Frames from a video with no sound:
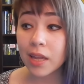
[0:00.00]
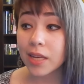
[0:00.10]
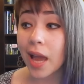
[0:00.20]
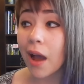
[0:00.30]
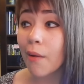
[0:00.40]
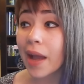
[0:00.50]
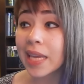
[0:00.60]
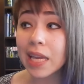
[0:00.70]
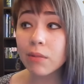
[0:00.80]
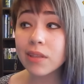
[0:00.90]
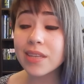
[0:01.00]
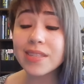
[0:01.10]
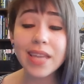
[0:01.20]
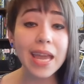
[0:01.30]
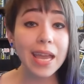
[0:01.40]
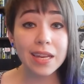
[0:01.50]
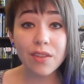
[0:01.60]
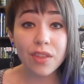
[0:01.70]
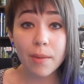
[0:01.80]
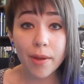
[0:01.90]
Now, I can't really say
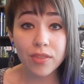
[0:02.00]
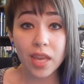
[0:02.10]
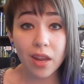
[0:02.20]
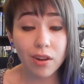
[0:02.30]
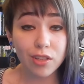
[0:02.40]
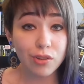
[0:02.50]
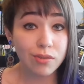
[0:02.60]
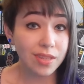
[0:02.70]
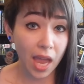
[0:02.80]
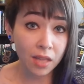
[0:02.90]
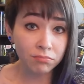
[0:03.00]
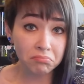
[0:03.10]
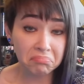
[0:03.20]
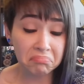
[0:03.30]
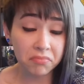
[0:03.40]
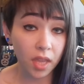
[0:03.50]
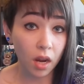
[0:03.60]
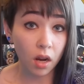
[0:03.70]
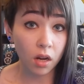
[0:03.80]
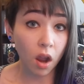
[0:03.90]
anything about the characters yet.
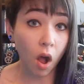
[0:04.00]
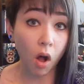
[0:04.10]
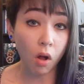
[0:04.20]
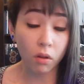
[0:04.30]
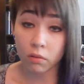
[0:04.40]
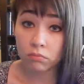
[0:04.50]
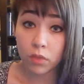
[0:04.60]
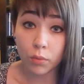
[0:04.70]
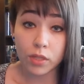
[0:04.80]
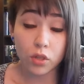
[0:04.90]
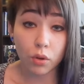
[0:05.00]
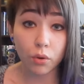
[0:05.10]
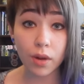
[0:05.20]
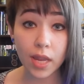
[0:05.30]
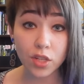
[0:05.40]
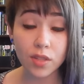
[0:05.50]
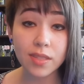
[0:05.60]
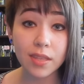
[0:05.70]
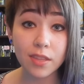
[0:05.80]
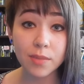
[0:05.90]
They're all original
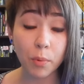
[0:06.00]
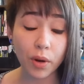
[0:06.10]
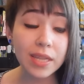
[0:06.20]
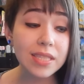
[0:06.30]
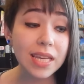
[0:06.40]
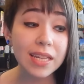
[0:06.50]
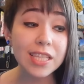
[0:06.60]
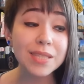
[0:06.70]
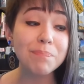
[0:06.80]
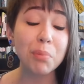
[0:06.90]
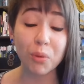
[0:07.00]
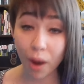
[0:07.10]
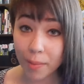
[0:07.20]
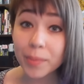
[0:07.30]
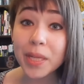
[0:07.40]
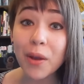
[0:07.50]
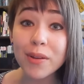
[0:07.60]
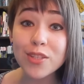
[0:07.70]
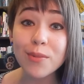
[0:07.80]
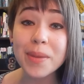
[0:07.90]
creations at this point, and it's probably
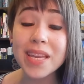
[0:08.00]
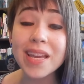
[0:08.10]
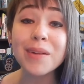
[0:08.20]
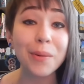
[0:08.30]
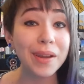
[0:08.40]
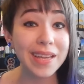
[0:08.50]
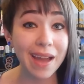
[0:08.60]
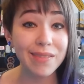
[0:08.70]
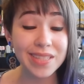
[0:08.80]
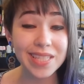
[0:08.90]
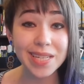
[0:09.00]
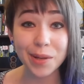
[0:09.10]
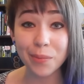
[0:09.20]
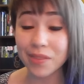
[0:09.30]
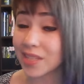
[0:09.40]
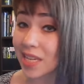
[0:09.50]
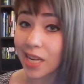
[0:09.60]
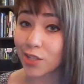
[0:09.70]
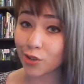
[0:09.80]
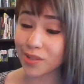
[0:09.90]
going to be annoying having to deal with
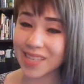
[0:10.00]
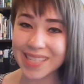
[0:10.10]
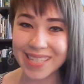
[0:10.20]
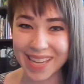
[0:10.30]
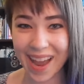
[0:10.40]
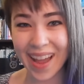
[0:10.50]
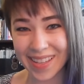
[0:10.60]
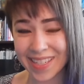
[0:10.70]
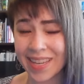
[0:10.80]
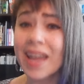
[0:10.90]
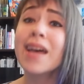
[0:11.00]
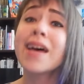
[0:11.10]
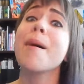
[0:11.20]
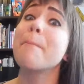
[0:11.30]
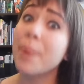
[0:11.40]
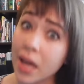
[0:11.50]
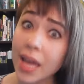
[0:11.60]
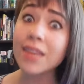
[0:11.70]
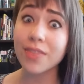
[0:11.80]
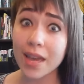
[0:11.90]
teenagers and such, but
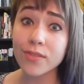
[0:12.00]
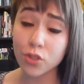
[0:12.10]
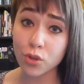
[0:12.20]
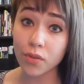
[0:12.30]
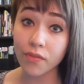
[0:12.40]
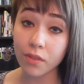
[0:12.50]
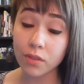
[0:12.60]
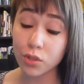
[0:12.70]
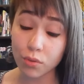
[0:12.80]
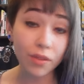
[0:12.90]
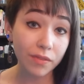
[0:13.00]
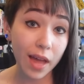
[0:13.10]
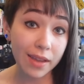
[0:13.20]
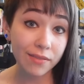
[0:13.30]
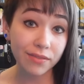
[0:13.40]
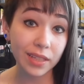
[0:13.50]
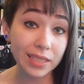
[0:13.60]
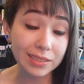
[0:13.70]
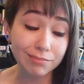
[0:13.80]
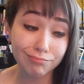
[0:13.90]
ain't that the truth of life?
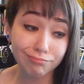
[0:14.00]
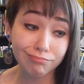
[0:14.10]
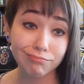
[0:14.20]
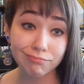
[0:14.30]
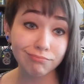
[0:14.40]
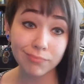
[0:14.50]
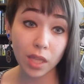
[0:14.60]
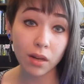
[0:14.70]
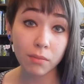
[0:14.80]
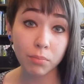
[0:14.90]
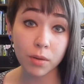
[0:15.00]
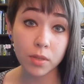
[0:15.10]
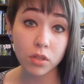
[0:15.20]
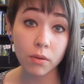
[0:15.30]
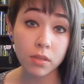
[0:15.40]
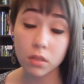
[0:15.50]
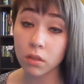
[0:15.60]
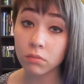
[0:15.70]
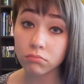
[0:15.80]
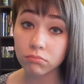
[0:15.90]
Like, they're pretty much always
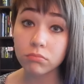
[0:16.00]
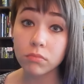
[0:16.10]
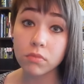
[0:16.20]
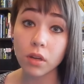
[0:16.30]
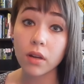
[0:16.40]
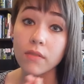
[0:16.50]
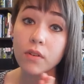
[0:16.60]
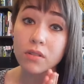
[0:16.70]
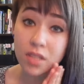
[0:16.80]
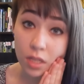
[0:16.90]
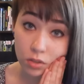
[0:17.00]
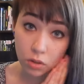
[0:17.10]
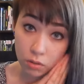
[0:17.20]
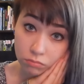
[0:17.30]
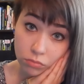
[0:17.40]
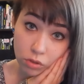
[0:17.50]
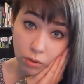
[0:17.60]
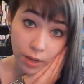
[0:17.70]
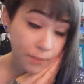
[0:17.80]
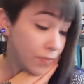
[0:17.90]
annoying. Sorry if you're a teenager, it's
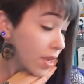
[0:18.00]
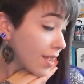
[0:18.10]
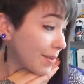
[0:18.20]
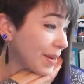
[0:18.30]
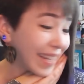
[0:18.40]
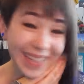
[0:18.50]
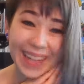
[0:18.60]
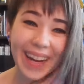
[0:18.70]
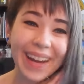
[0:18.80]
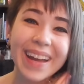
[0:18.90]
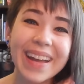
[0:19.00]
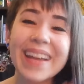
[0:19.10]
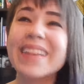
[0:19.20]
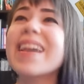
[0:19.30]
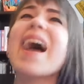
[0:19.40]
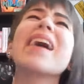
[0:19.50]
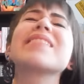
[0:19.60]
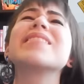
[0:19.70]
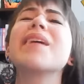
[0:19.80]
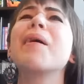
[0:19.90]
okay. But yeah,
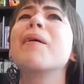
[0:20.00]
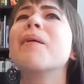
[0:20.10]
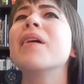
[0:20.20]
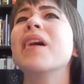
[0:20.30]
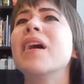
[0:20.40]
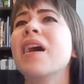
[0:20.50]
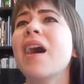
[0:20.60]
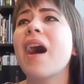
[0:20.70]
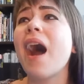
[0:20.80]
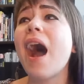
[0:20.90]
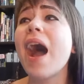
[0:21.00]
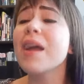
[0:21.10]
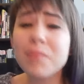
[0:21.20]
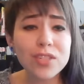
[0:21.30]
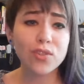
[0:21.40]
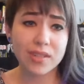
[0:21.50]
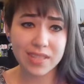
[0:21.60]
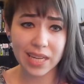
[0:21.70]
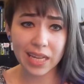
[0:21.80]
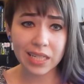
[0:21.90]
so I'm
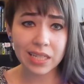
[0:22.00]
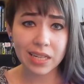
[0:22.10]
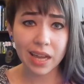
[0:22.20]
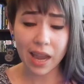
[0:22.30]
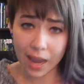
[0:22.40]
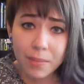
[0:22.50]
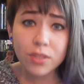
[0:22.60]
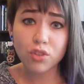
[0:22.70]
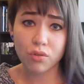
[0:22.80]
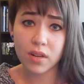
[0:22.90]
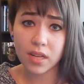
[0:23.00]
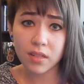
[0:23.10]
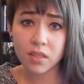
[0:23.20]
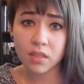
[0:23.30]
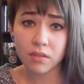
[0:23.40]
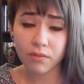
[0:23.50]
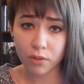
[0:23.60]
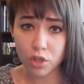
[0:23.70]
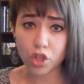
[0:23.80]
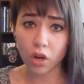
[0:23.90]
interested. I'm intrigued,
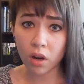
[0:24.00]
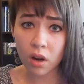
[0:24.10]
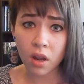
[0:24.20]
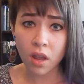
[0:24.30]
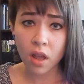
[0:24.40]
for sure.